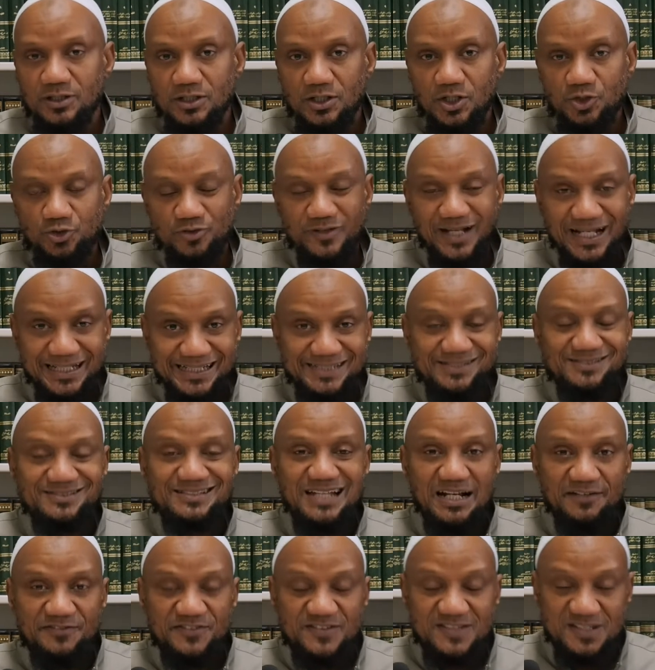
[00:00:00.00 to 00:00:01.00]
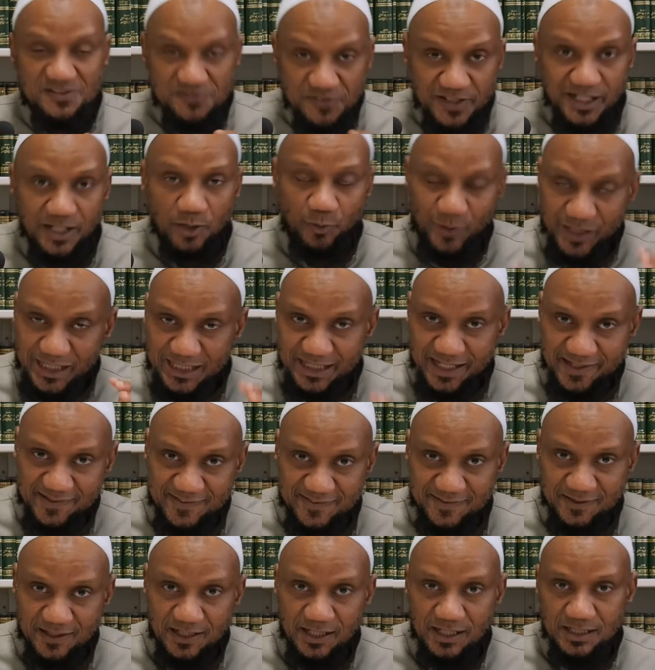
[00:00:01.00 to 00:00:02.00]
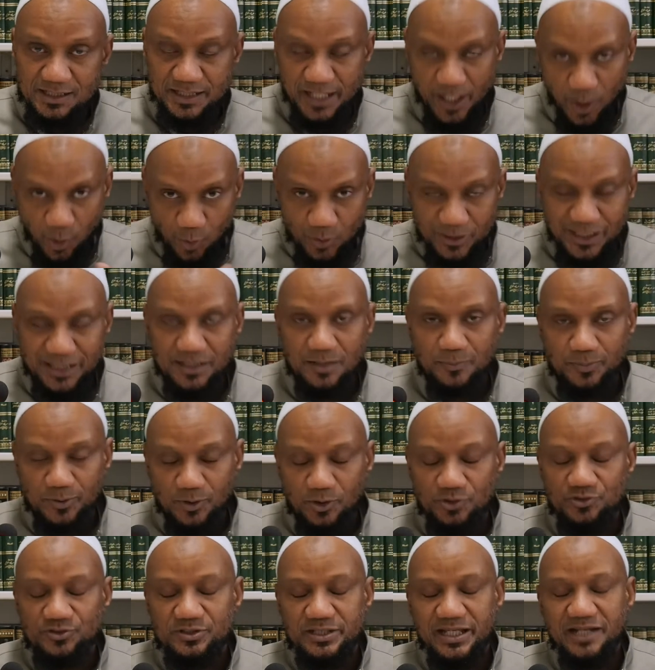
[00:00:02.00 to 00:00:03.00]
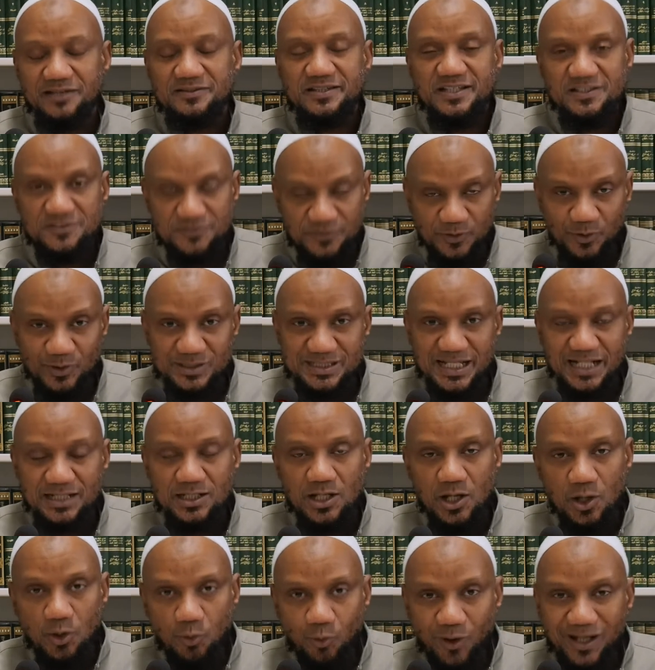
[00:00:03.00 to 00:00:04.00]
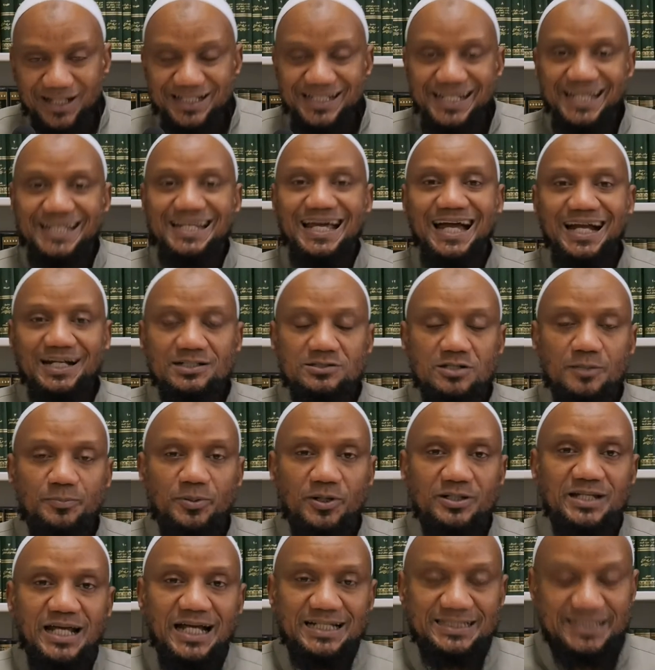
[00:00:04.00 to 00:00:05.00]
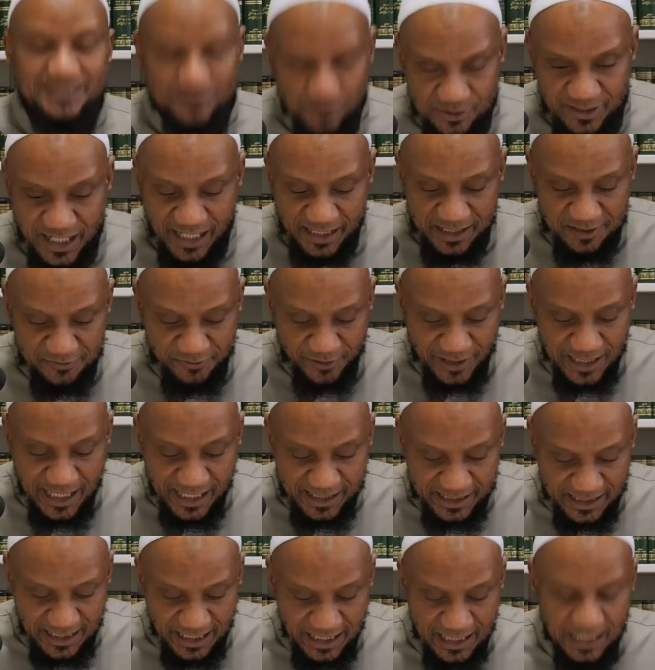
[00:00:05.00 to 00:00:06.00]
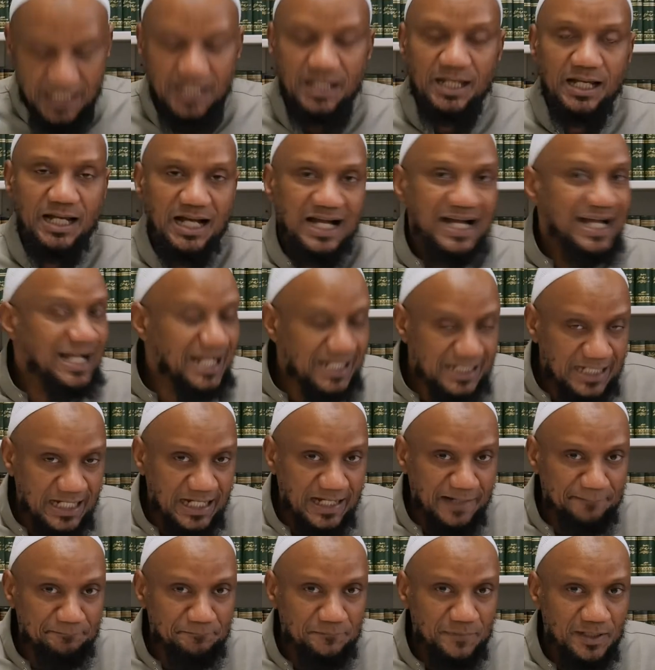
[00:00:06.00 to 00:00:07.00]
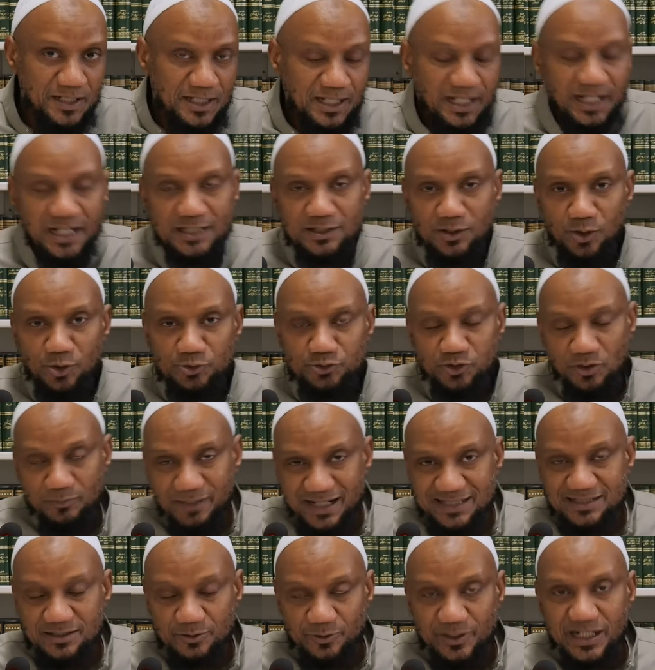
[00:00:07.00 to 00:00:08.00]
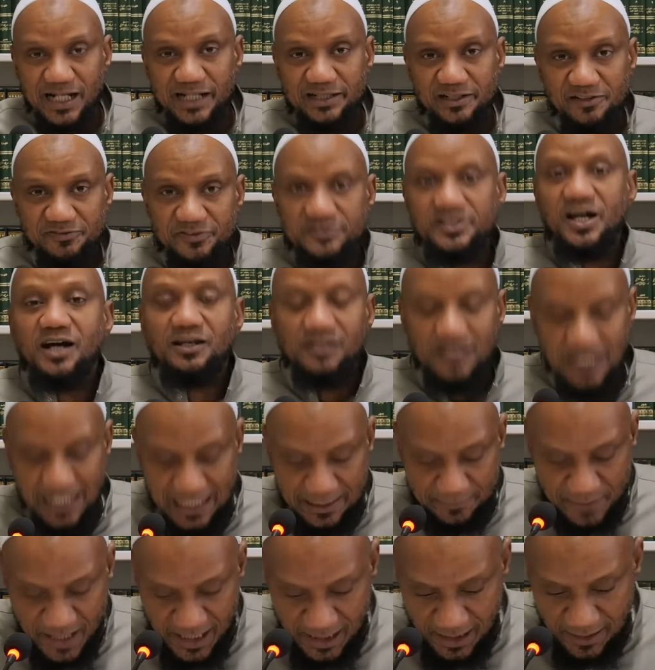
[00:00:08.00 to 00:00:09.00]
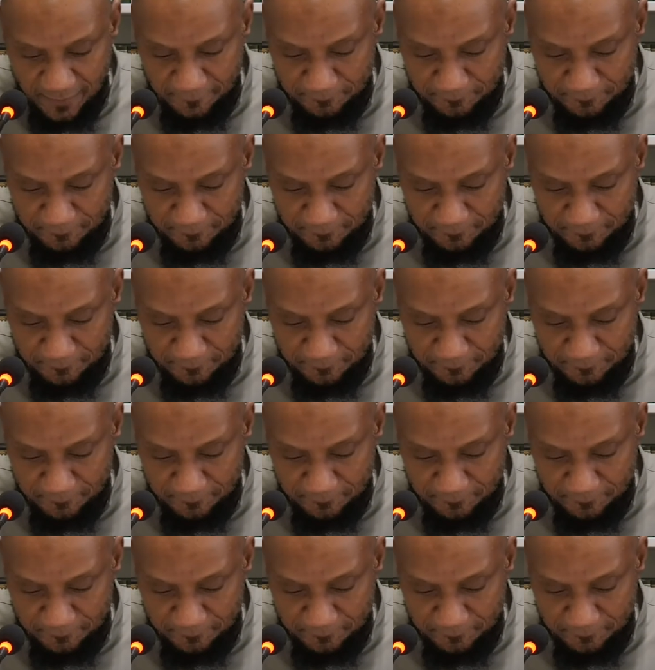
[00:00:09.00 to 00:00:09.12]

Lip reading: So the hadith doesn't have severe weakness. They all that the person, this view is that one can act upon hadith da'if regarding ahkam and also matter regarding fadal al-amal.